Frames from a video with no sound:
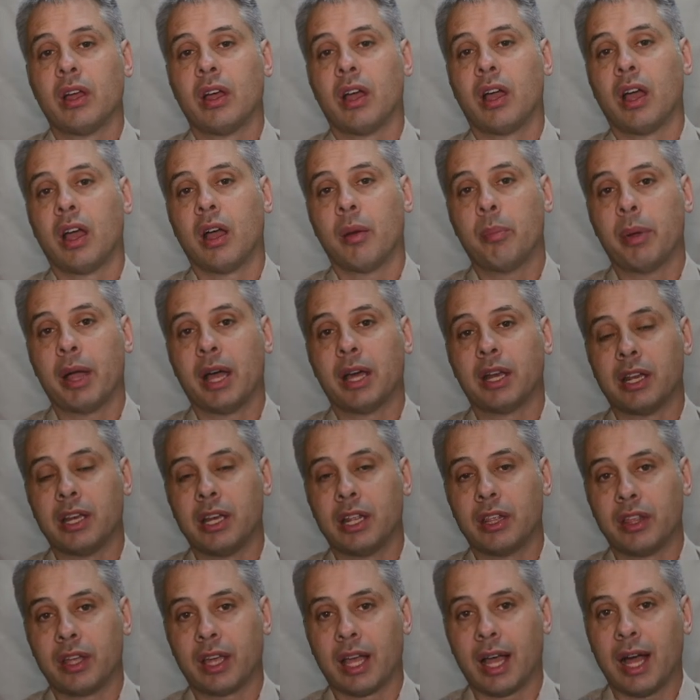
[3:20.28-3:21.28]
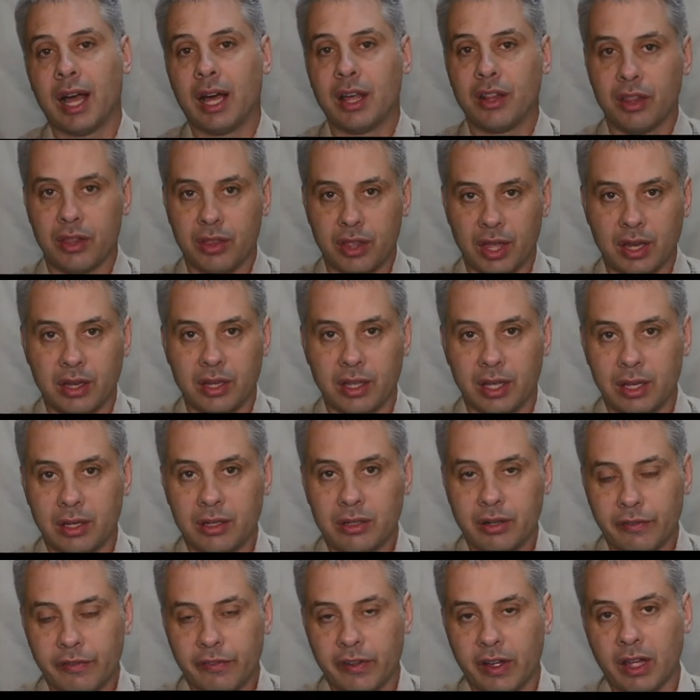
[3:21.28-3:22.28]
about anything other than the
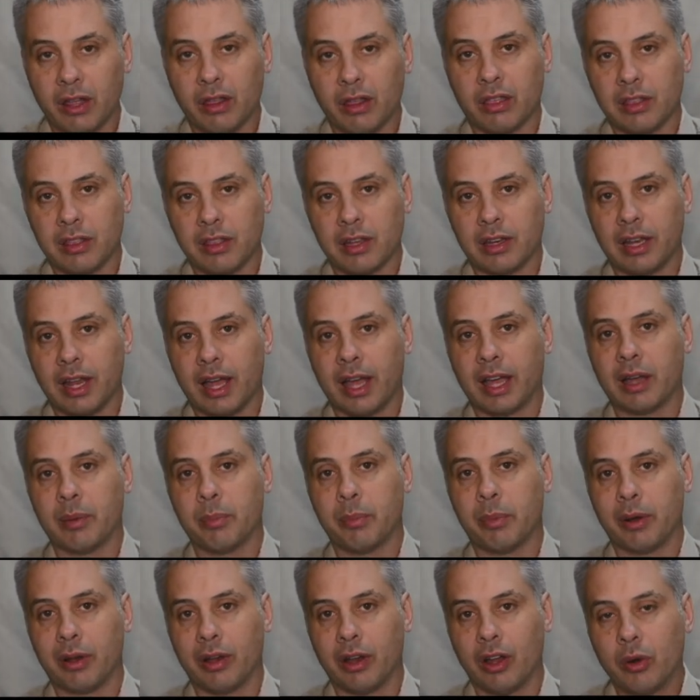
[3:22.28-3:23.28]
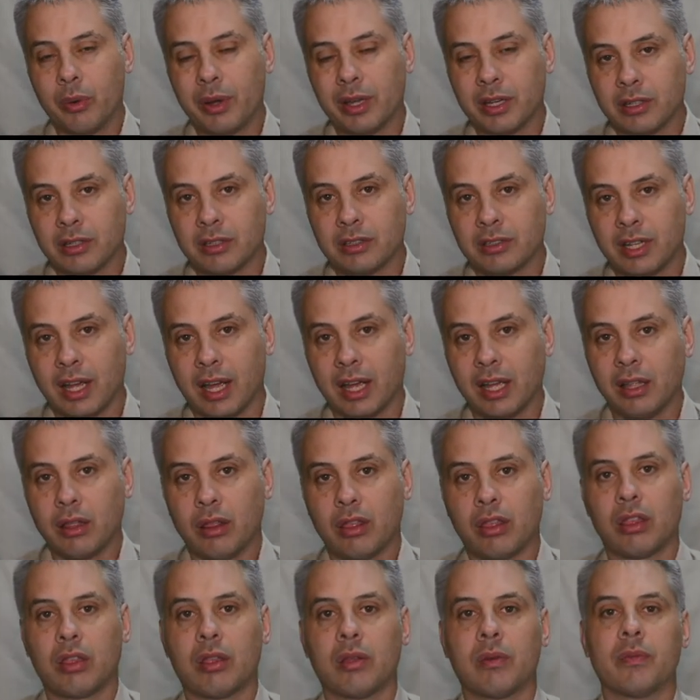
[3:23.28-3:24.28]
interface that the layer below it
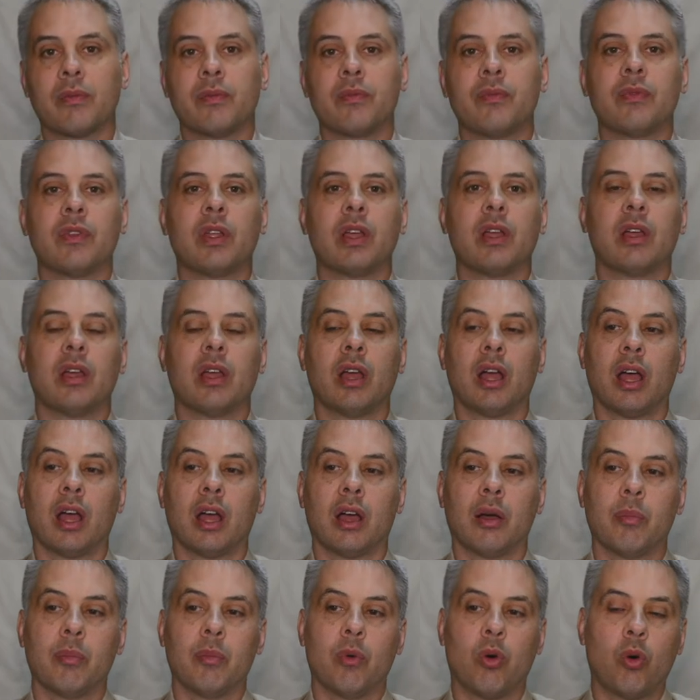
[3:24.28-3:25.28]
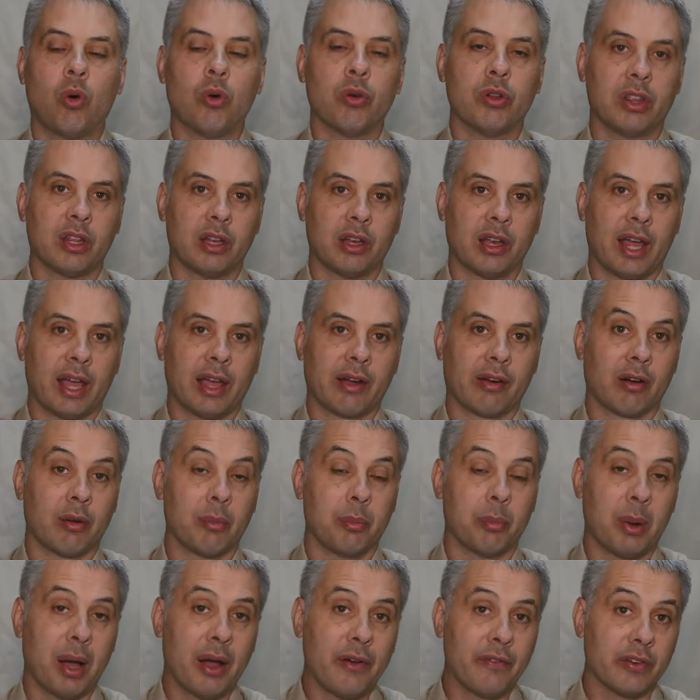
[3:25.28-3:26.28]
takes, or the layer
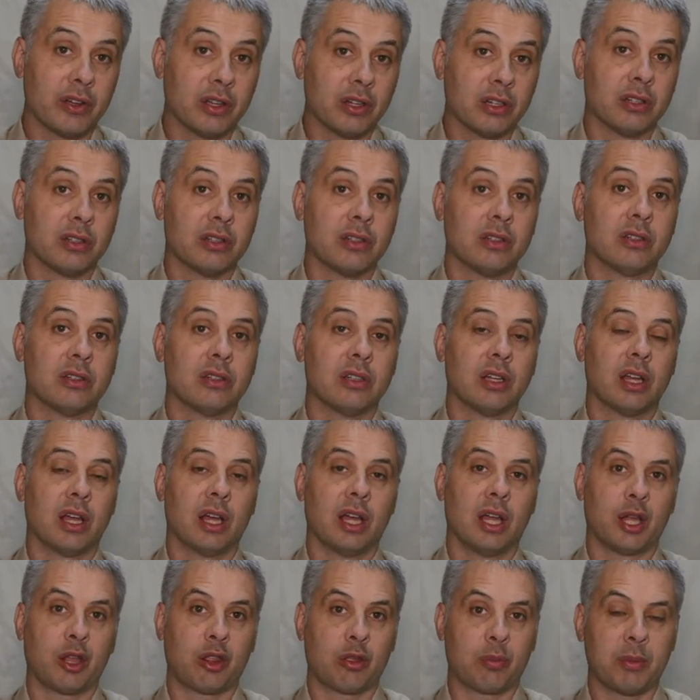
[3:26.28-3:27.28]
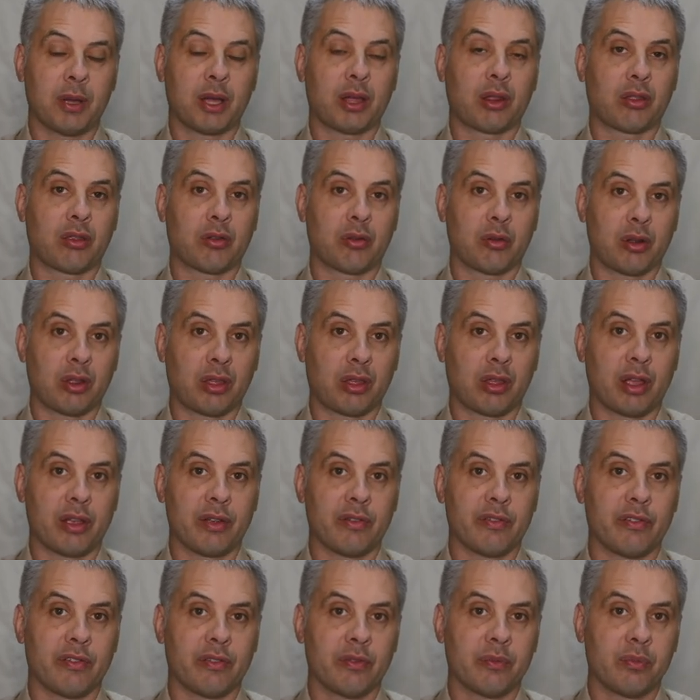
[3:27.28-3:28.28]
above it expects to
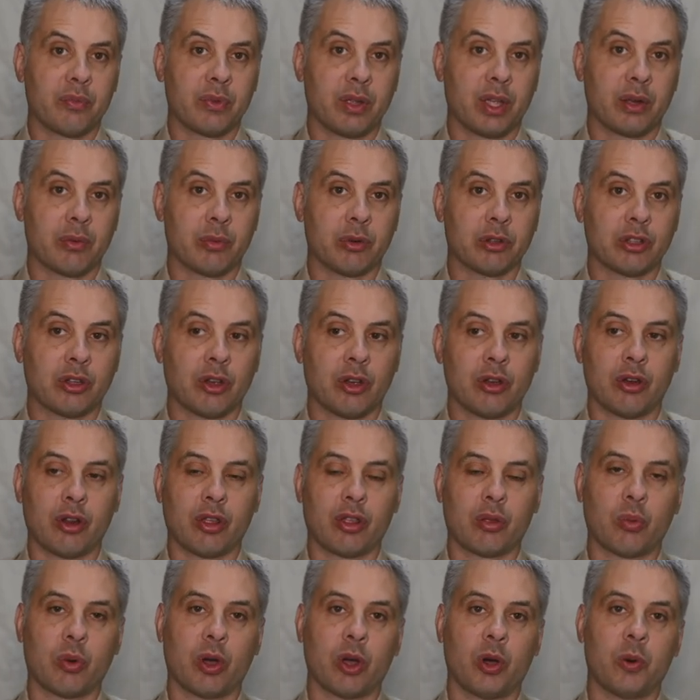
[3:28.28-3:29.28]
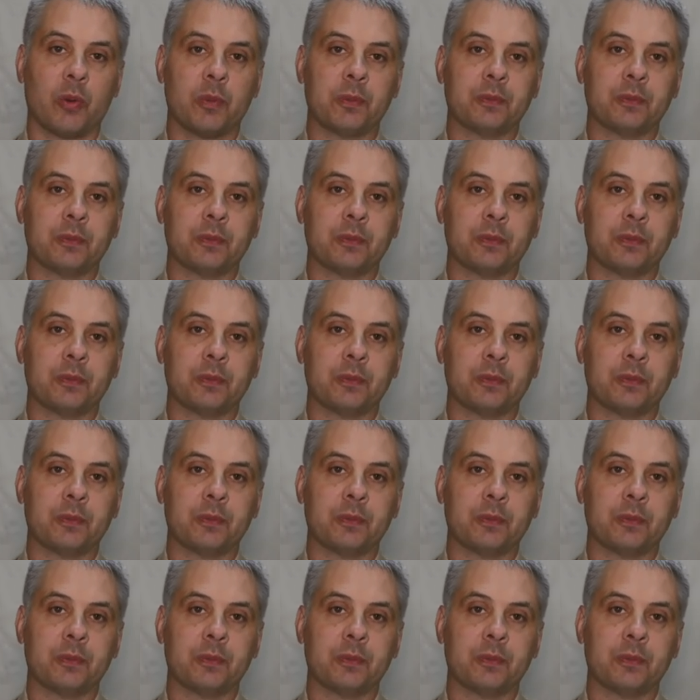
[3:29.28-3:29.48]
receive in return as well.